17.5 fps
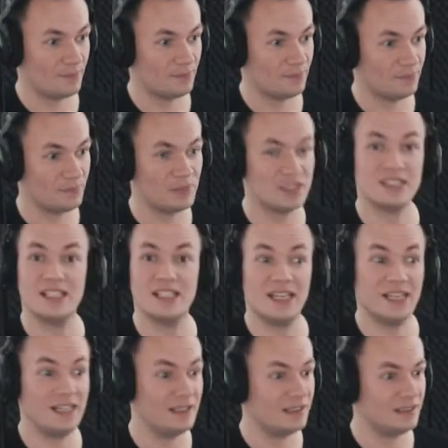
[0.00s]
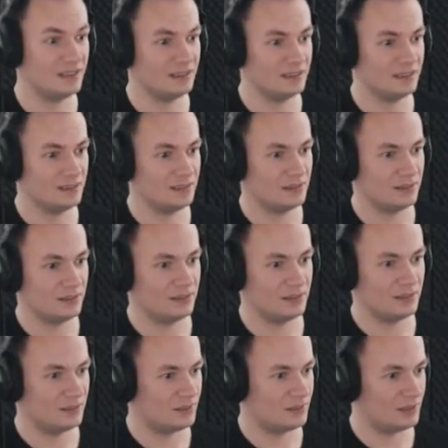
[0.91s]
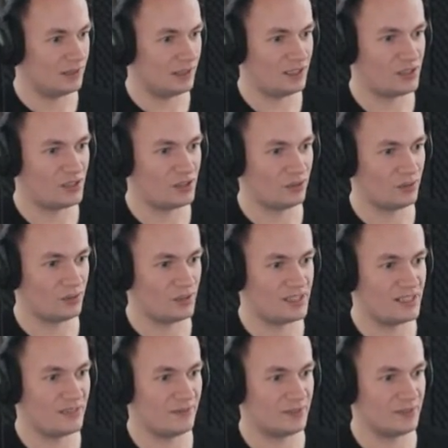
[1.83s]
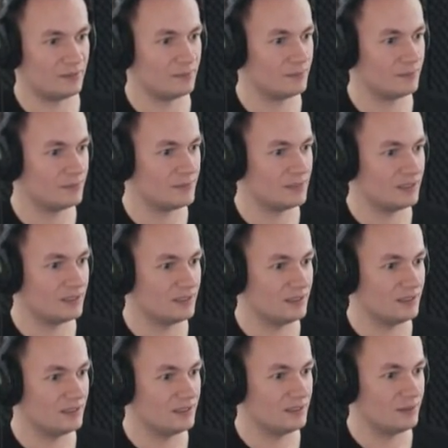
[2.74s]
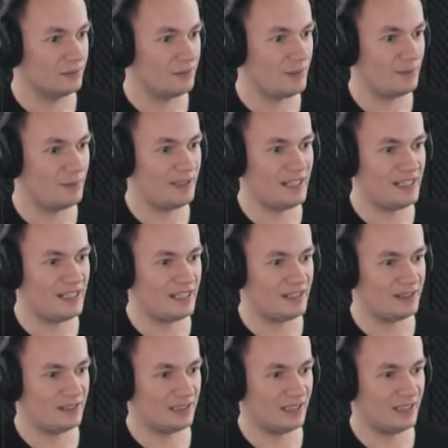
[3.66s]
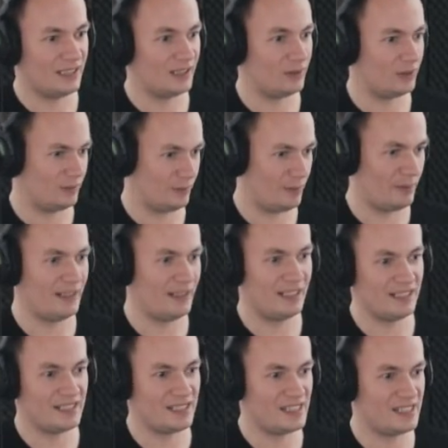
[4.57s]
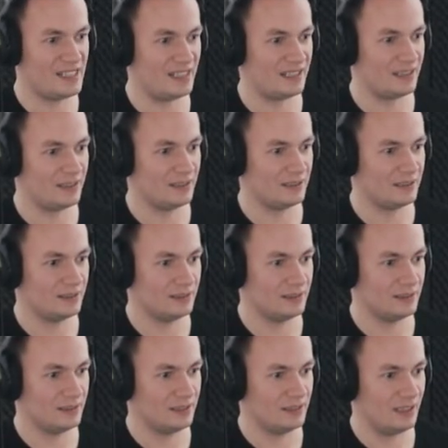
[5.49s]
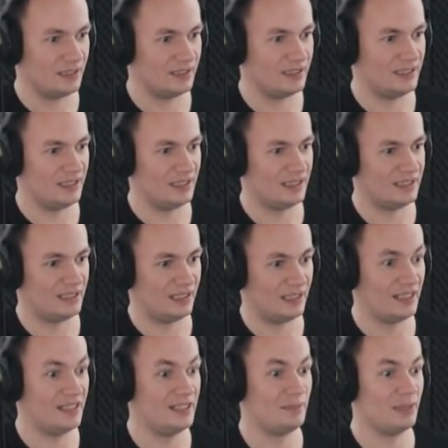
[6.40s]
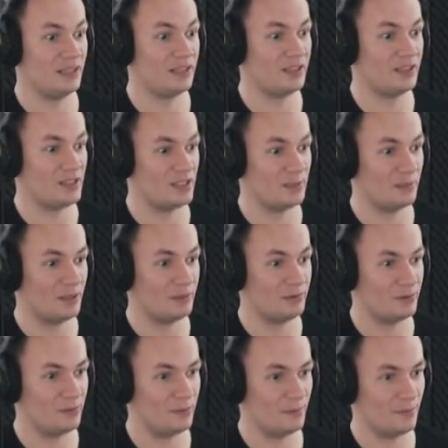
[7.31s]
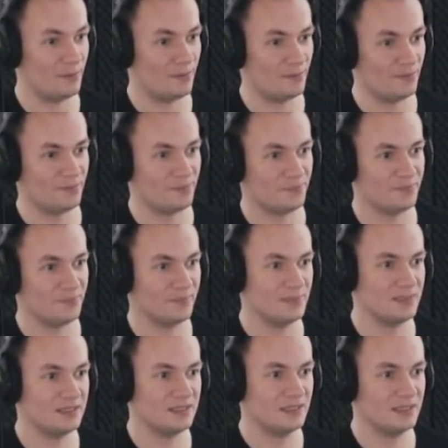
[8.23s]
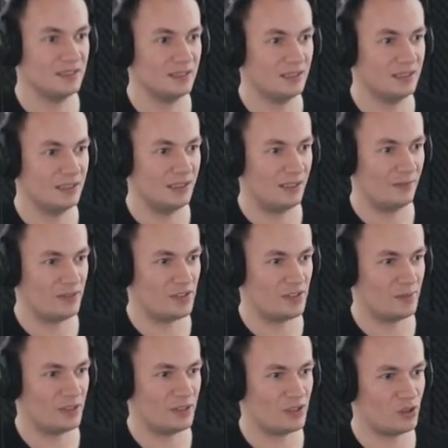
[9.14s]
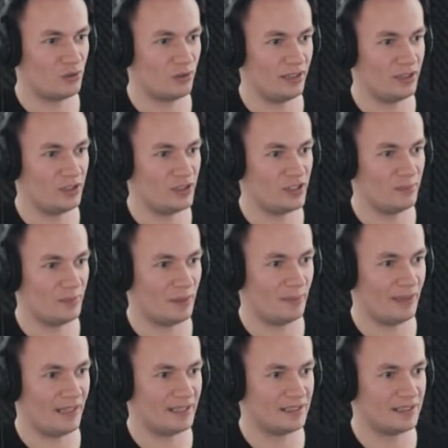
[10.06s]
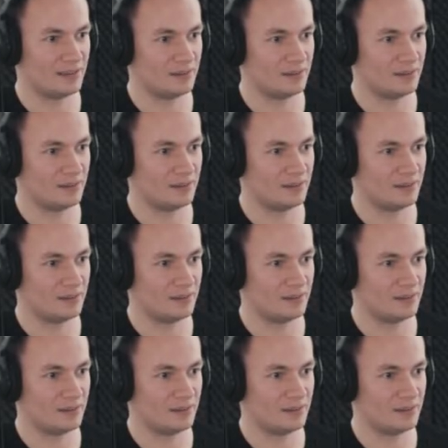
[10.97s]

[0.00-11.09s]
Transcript: But today, I saw Steven. We played hide and seek, and I had hidden my closet in my room. I felt something strange near my back.